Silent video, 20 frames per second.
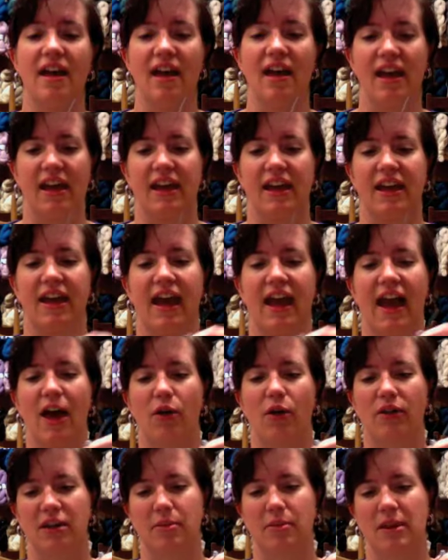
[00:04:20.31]
hey, how
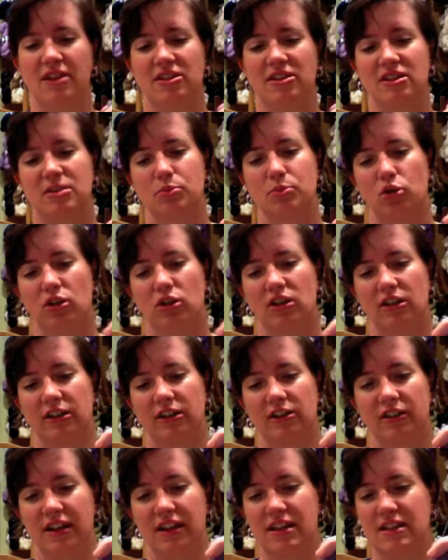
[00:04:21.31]
can I make this more clear
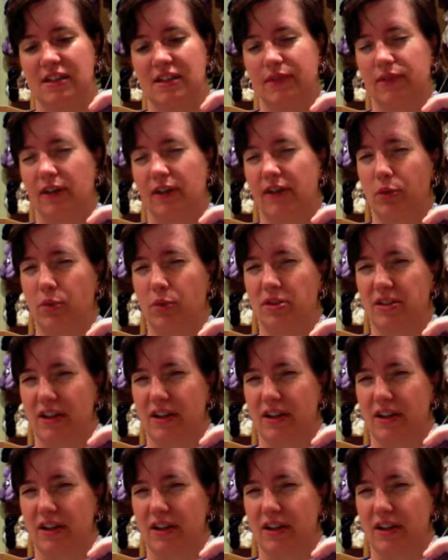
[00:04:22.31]
and easy for everyone to